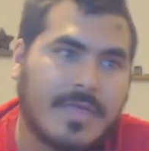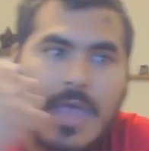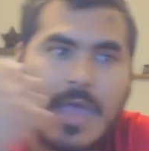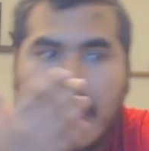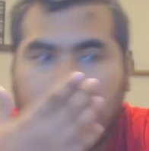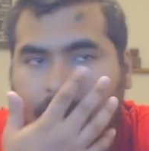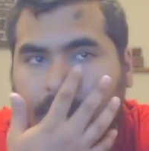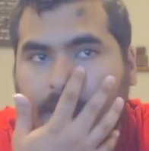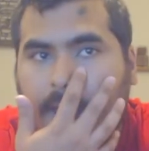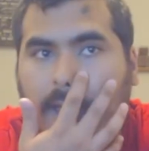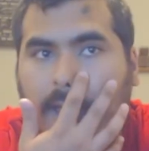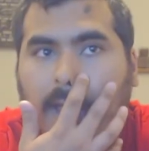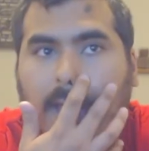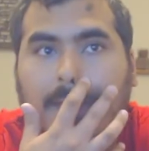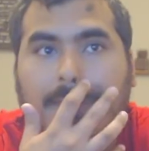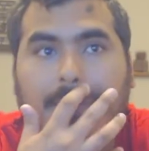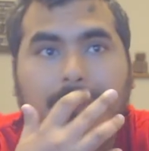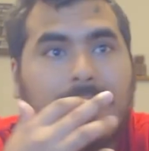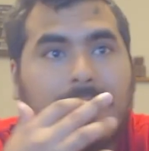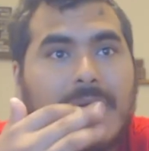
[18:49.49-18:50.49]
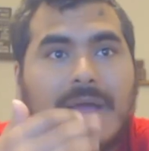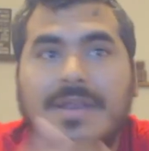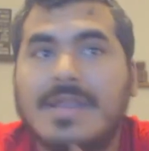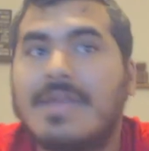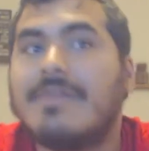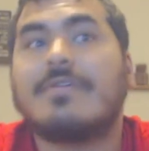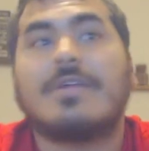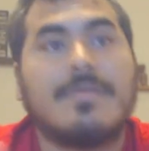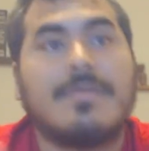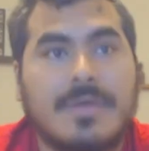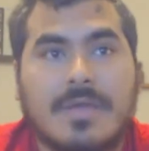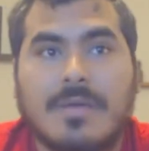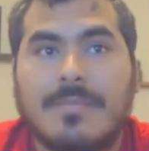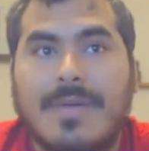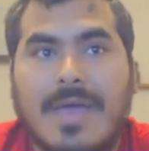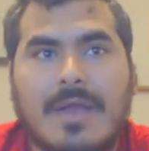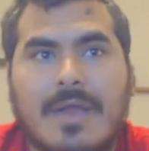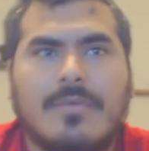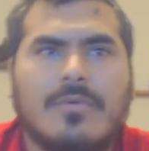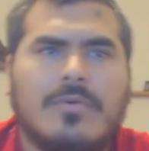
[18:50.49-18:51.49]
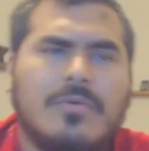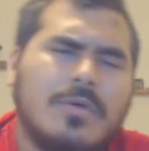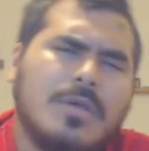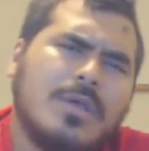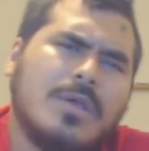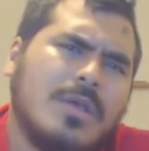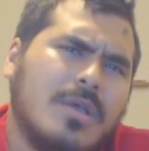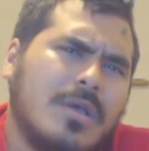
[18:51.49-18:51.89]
that they're probably never going to be compatible.